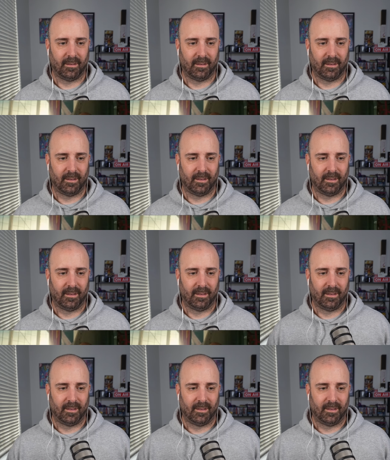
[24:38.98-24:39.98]

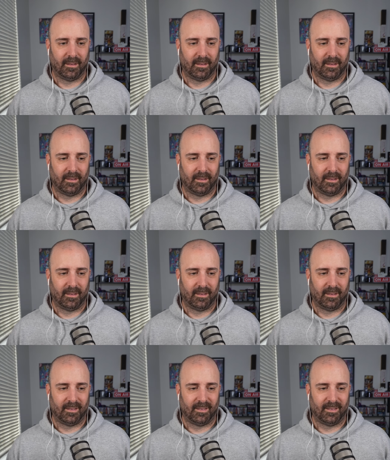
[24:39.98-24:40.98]

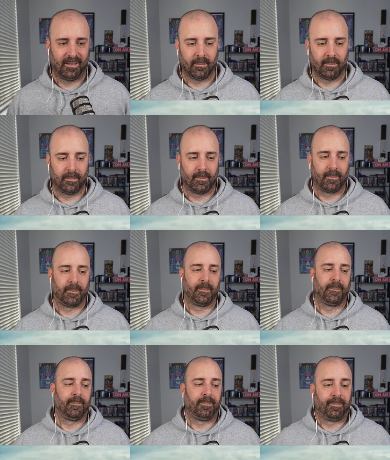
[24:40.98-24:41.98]

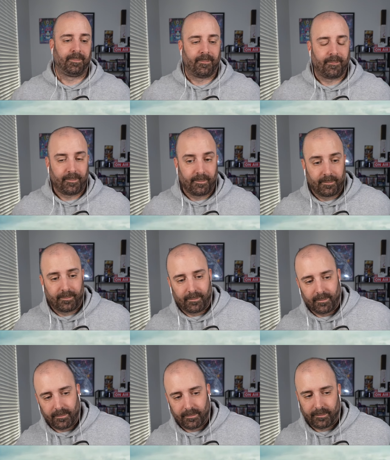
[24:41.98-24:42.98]

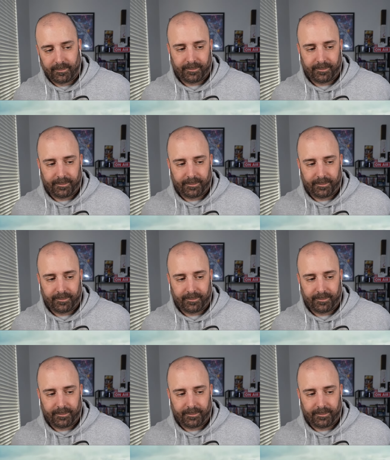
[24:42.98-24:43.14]
No one is speaking in this clip.